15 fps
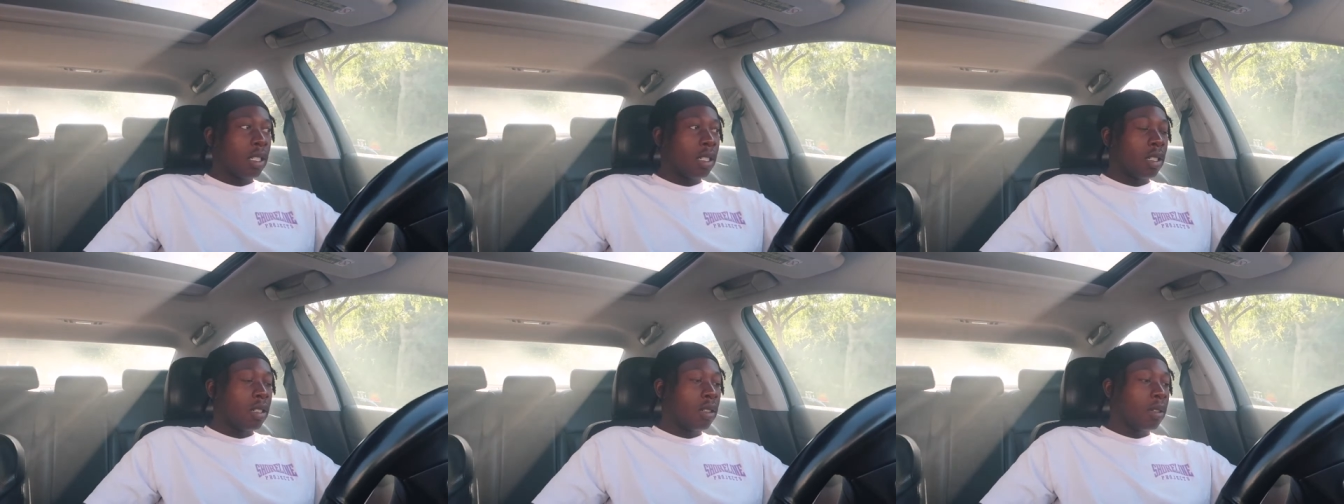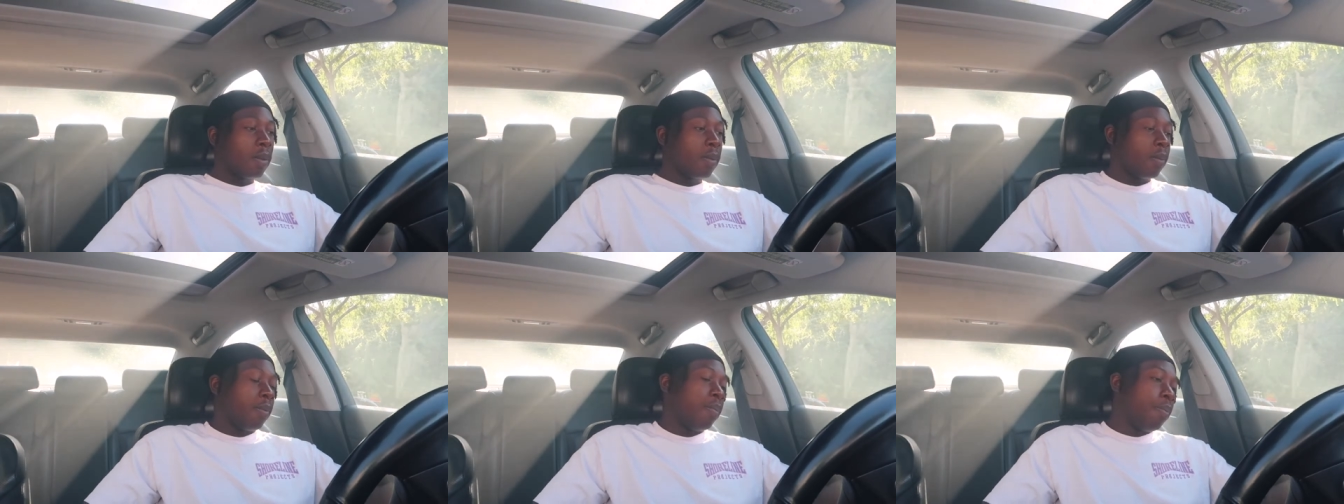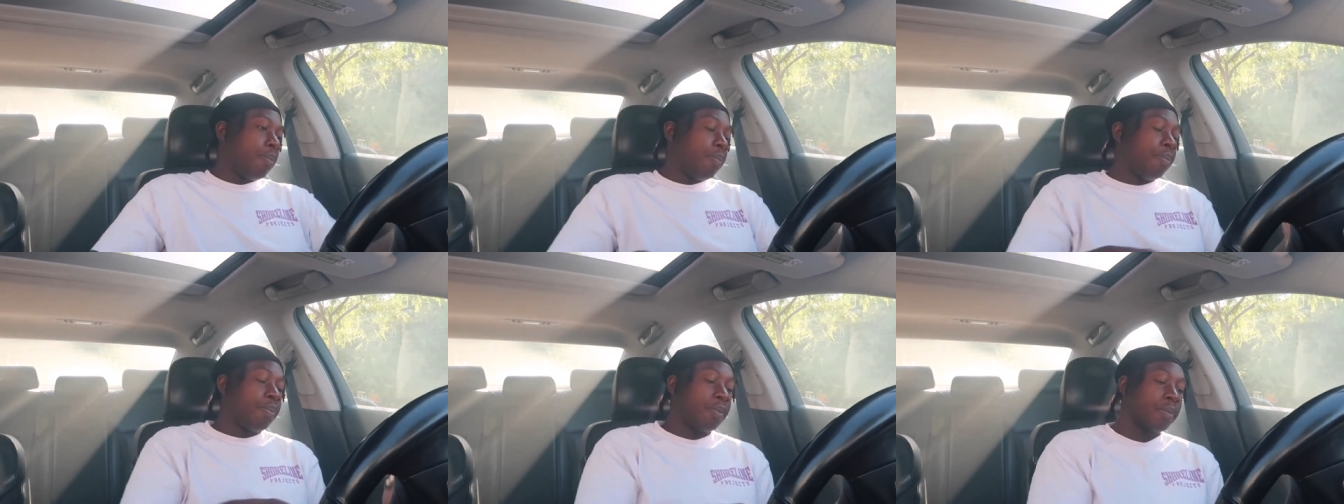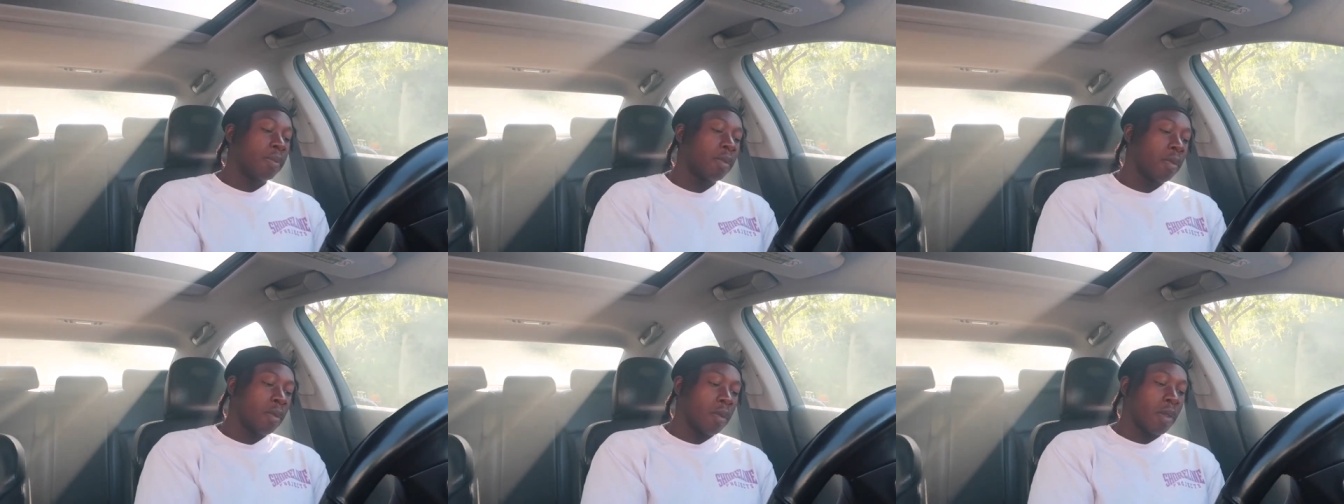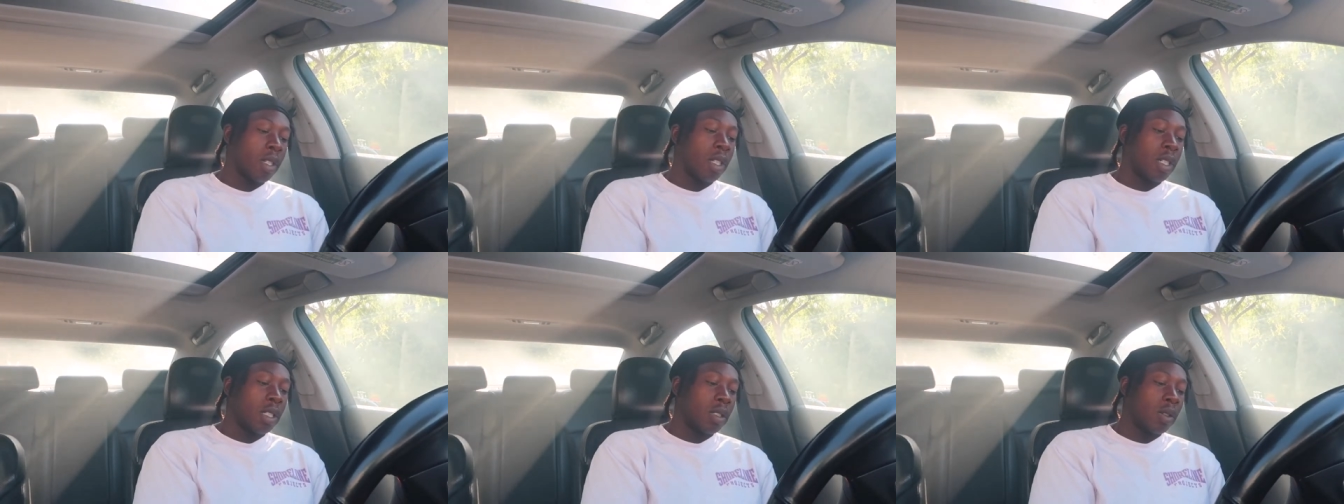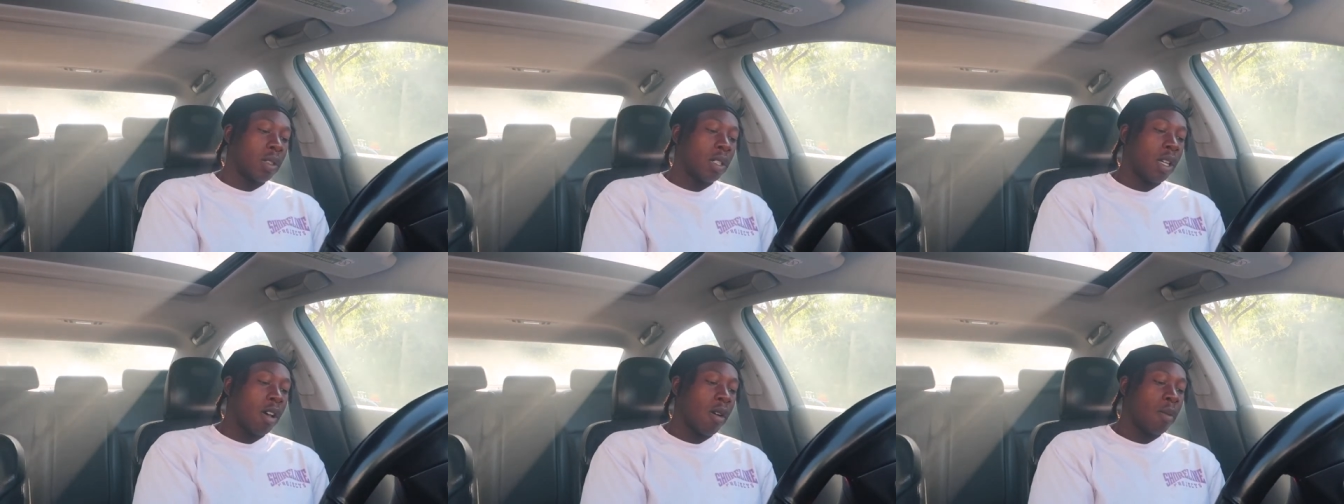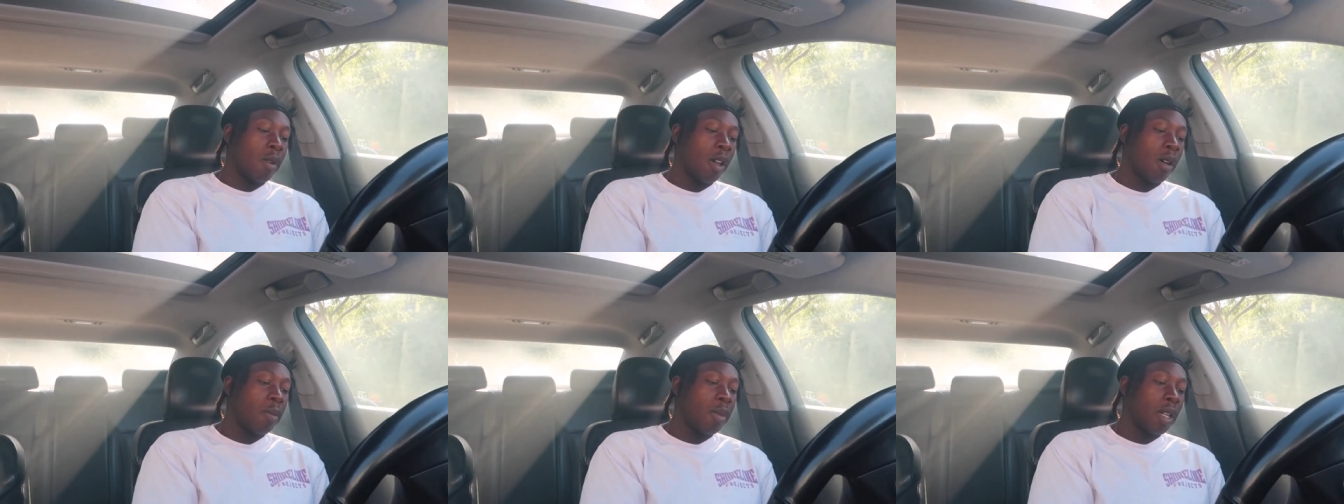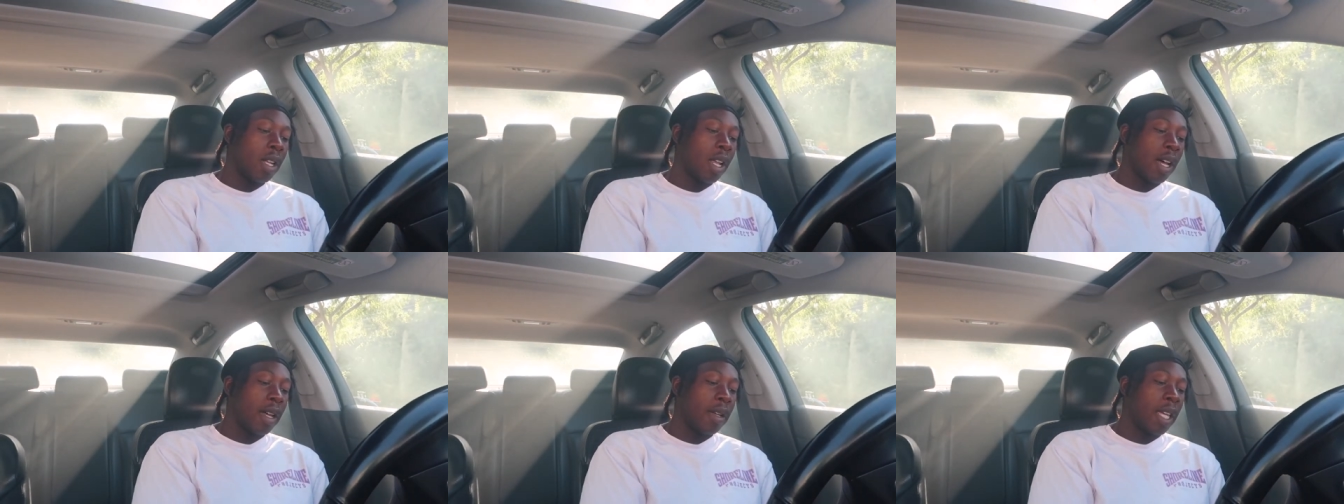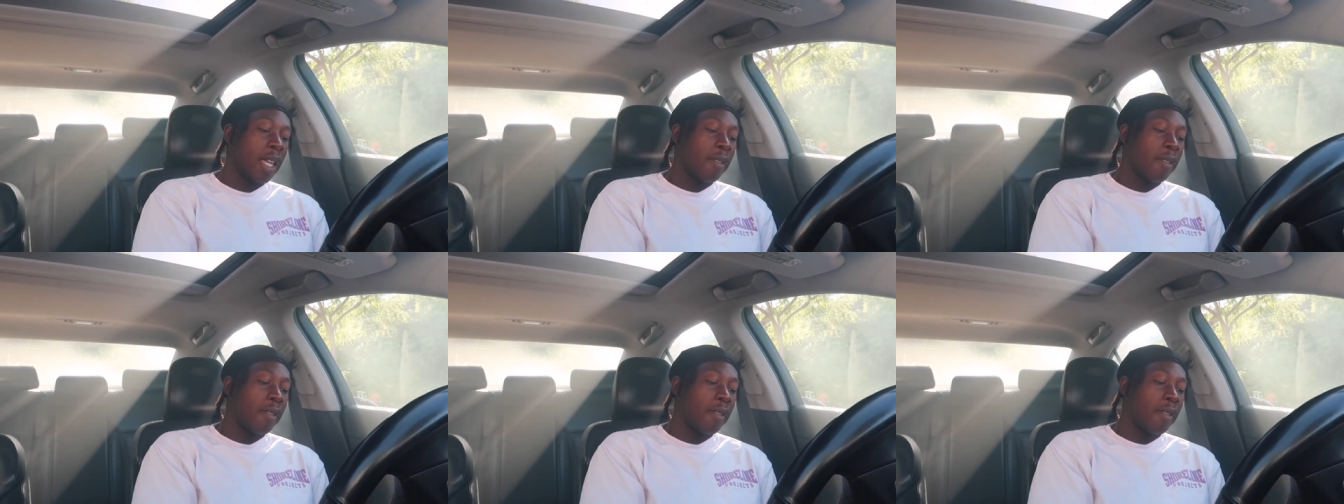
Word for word: You know, it's really helped helped me a lot.